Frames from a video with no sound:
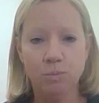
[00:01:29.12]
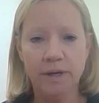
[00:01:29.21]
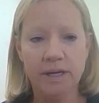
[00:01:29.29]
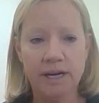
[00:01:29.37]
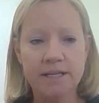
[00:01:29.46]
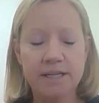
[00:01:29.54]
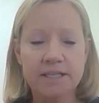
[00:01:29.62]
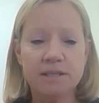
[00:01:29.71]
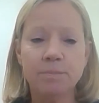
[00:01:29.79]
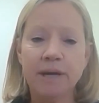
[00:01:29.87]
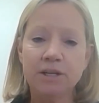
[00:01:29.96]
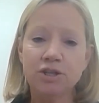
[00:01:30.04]
in
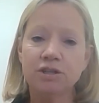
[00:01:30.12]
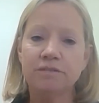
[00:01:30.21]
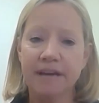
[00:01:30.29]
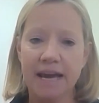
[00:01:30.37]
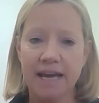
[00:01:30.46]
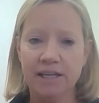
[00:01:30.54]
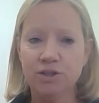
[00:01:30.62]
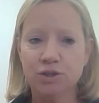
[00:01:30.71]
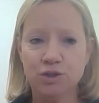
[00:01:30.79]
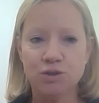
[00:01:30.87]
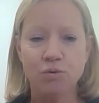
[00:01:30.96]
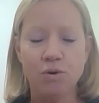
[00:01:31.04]
anticipation of any
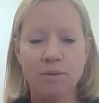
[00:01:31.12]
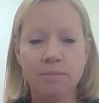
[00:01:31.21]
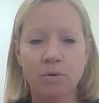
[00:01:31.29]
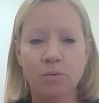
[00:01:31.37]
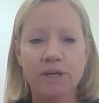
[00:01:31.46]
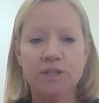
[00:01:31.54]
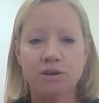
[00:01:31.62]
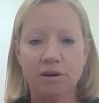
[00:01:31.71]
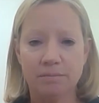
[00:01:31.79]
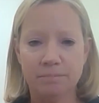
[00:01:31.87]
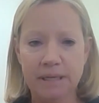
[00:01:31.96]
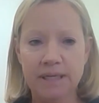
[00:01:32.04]
storm, we
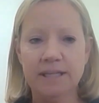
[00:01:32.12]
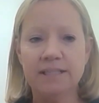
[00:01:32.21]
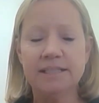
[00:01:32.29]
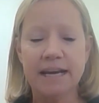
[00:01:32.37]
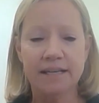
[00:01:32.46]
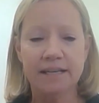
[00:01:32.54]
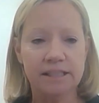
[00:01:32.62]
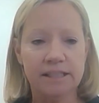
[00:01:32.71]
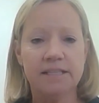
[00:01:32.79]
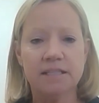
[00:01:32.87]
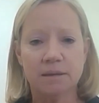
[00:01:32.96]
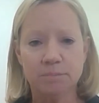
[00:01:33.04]
start meeting daily
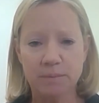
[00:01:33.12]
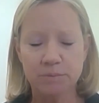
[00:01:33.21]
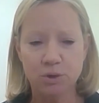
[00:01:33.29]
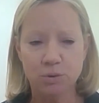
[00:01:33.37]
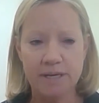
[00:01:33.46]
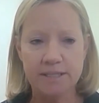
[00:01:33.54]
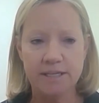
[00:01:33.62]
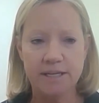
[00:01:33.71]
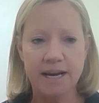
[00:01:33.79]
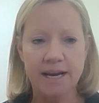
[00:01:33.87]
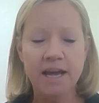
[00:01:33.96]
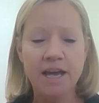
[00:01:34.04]
and sometimes twice a
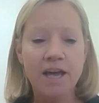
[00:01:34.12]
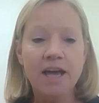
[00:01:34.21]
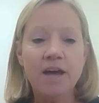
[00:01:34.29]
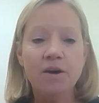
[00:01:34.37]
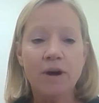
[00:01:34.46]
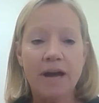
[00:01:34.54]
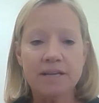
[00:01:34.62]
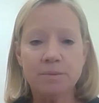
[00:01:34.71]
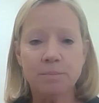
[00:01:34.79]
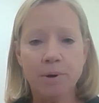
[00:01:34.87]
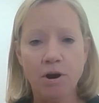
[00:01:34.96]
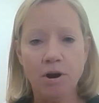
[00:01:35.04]
day. As
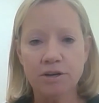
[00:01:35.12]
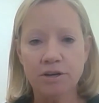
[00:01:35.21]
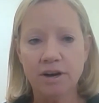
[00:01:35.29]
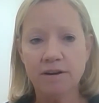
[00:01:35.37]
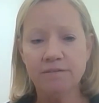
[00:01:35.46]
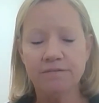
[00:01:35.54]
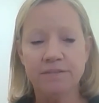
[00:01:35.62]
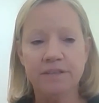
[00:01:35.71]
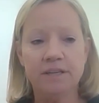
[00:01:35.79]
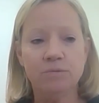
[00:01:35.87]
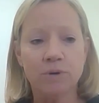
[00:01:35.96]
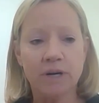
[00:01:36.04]
a part of
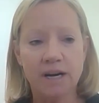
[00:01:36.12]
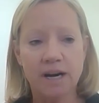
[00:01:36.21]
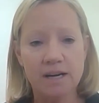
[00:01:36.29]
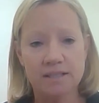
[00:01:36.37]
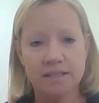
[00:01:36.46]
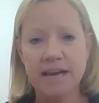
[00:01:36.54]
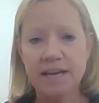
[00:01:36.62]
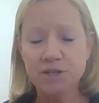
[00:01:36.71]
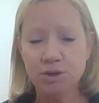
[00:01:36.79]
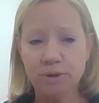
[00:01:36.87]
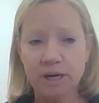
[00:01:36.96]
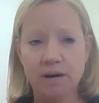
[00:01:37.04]
the rec-
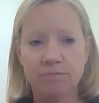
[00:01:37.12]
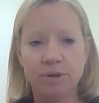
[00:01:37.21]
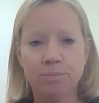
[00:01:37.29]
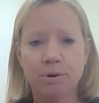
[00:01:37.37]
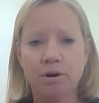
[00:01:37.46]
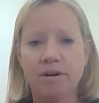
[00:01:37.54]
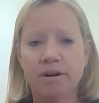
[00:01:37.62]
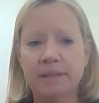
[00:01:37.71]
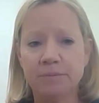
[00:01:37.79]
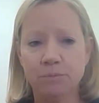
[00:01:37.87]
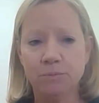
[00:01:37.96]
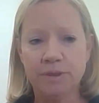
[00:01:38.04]
disaster recovery
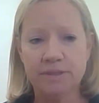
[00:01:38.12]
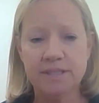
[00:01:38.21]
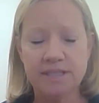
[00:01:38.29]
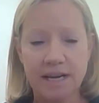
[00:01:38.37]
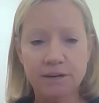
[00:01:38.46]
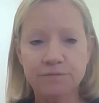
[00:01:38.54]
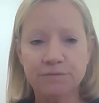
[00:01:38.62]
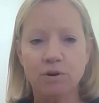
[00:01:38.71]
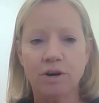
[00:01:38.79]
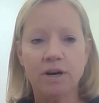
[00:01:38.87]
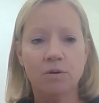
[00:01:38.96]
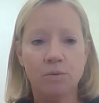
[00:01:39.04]
program with the state of
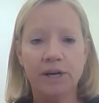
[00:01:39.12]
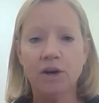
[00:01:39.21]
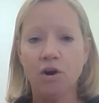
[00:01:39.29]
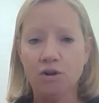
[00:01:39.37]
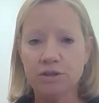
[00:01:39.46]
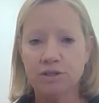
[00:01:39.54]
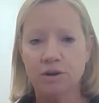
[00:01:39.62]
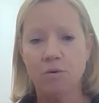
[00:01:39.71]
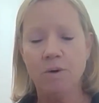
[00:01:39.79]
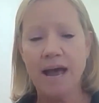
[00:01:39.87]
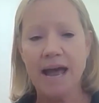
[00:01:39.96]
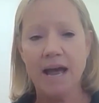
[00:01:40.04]
Florida, we
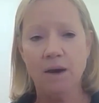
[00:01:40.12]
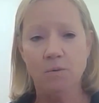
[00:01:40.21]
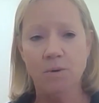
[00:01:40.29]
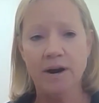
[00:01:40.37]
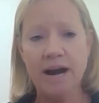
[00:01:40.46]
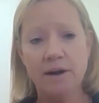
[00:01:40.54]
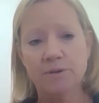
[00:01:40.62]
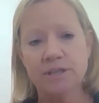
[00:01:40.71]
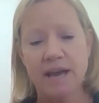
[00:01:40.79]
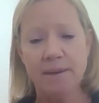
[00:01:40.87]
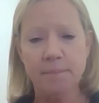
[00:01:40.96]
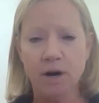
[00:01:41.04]
also ha- warehouse
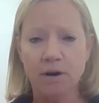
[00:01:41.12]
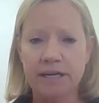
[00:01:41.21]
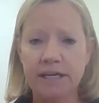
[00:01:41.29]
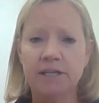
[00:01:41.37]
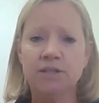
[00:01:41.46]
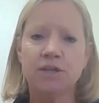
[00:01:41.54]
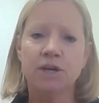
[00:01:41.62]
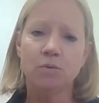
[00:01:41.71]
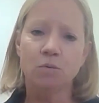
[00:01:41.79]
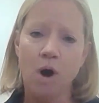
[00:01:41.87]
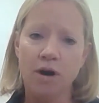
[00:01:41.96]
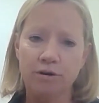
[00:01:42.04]
M R Es and
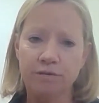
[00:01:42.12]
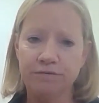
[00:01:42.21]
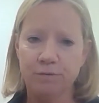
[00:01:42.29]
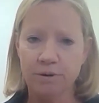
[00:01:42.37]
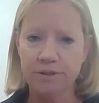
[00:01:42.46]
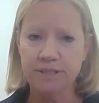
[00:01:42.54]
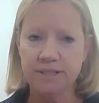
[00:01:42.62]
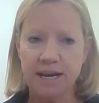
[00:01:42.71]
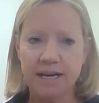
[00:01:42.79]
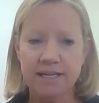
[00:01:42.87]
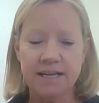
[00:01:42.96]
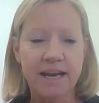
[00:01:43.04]
water for the
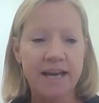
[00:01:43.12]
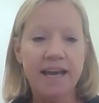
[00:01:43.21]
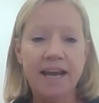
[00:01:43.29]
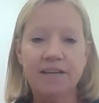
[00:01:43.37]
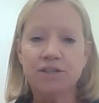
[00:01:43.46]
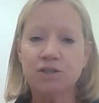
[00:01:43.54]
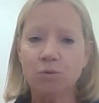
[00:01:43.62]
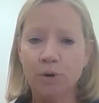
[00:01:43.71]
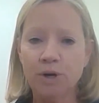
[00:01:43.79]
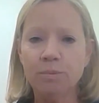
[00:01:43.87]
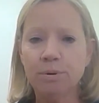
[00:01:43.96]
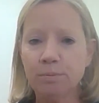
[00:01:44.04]
state. And so
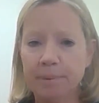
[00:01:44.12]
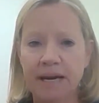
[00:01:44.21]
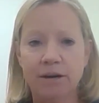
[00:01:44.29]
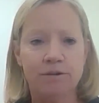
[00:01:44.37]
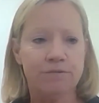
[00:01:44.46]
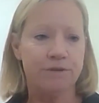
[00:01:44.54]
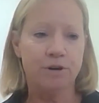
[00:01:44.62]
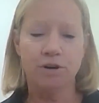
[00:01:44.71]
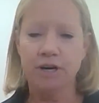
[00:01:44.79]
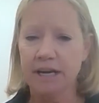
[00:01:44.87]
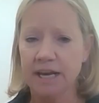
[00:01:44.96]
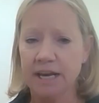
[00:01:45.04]
we're prepared for
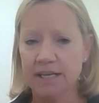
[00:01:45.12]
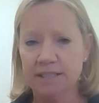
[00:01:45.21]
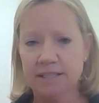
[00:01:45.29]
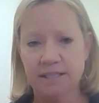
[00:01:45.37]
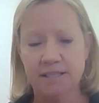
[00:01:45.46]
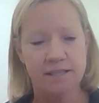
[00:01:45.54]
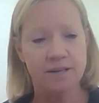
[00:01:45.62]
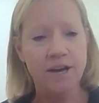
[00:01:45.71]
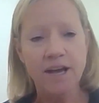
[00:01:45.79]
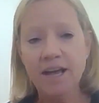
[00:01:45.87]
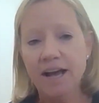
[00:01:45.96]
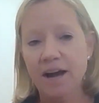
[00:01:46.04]
hurricane season
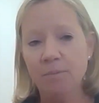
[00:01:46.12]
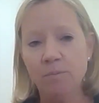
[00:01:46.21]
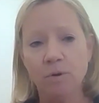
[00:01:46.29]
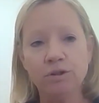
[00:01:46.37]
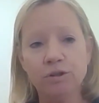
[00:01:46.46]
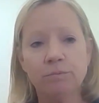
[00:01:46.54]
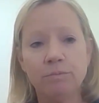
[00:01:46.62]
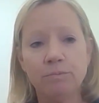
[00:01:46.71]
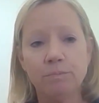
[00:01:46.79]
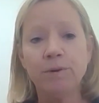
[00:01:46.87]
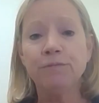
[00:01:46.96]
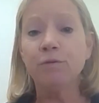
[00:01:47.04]
um,
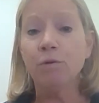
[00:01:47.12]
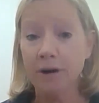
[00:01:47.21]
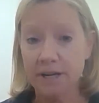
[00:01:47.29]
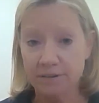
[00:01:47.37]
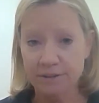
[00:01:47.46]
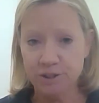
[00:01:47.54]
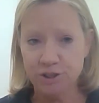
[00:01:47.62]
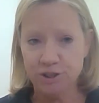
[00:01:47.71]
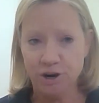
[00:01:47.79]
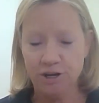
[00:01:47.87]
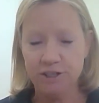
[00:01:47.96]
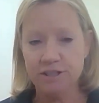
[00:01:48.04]
before it even
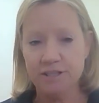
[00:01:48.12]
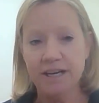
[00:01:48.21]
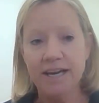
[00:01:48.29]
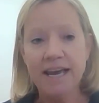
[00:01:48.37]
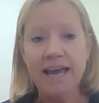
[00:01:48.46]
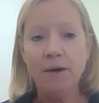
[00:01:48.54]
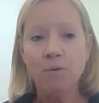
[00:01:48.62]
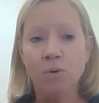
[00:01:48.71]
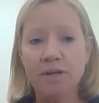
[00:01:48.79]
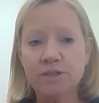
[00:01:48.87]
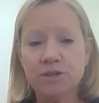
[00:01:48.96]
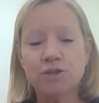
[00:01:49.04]
starts.
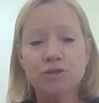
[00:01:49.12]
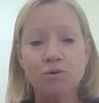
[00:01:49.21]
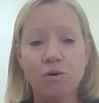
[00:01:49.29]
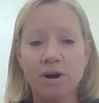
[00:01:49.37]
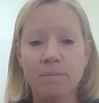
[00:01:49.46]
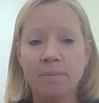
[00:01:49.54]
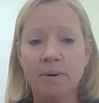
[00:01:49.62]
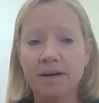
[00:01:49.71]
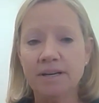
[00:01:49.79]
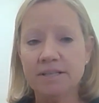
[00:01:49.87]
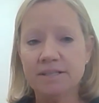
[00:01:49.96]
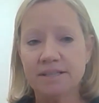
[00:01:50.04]
Once a storm
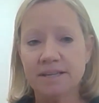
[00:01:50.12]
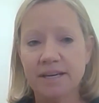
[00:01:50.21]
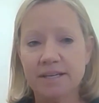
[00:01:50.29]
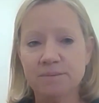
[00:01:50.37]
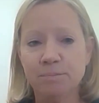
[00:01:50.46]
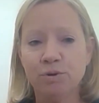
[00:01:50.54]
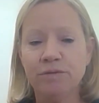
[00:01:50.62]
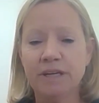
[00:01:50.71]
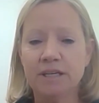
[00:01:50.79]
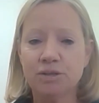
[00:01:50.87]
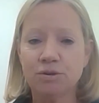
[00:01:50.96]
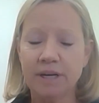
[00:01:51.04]
is, is moving
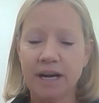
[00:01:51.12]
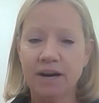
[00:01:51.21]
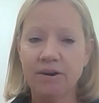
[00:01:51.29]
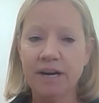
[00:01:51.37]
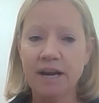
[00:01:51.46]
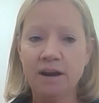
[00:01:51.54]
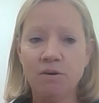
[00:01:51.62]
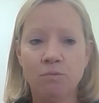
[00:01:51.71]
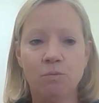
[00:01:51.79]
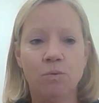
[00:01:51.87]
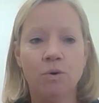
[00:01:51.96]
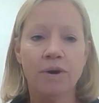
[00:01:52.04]
into an area,
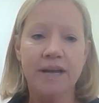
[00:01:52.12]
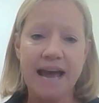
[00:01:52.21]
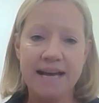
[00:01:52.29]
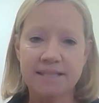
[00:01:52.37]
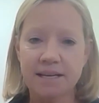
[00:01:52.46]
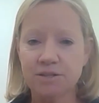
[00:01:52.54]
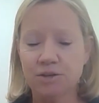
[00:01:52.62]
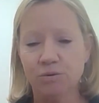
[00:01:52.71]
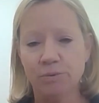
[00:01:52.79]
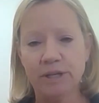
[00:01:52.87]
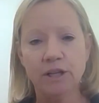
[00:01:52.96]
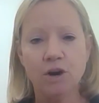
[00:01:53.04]
assets are
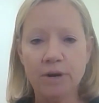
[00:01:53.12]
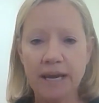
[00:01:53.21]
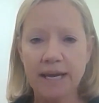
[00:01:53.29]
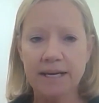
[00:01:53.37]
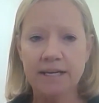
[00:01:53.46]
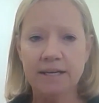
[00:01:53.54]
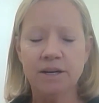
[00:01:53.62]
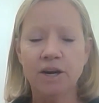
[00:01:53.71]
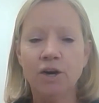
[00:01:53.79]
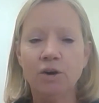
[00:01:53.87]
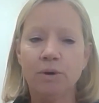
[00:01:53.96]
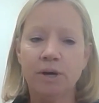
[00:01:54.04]
relocated,
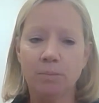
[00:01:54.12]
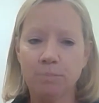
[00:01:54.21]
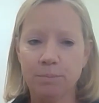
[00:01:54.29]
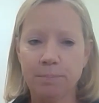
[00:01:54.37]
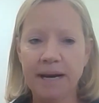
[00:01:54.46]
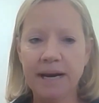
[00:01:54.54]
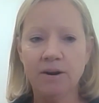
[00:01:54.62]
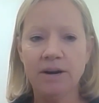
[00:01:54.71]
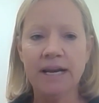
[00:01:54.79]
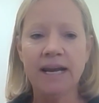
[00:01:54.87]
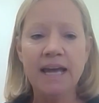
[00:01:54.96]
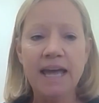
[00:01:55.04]
we are
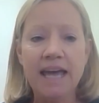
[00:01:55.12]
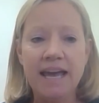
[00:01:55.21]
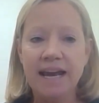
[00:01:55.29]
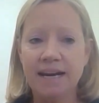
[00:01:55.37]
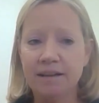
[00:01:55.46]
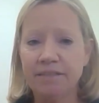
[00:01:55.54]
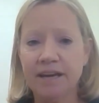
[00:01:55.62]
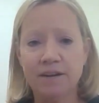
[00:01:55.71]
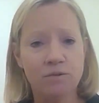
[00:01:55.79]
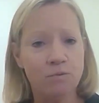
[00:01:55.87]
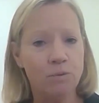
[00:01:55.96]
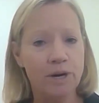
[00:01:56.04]
preparing, and
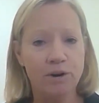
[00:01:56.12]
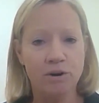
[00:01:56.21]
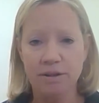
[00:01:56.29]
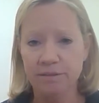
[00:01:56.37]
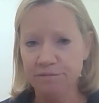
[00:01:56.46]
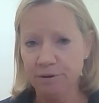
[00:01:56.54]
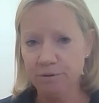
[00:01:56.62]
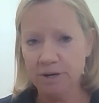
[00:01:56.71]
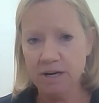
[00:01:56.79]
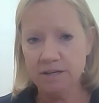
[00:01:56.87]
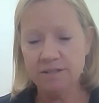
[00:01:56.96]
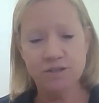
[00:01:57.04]
then we are on the phone
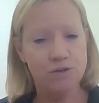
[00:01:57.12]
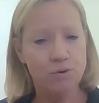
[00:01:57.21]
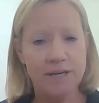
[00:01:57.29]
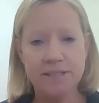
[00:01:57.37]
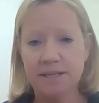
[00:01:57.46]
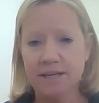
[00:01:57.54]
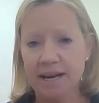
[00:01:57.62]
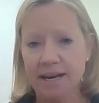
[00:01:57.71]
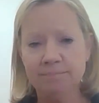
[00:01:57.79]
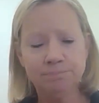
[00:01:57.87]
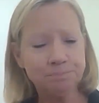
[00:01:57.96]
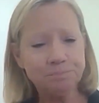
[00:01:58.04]
twice a day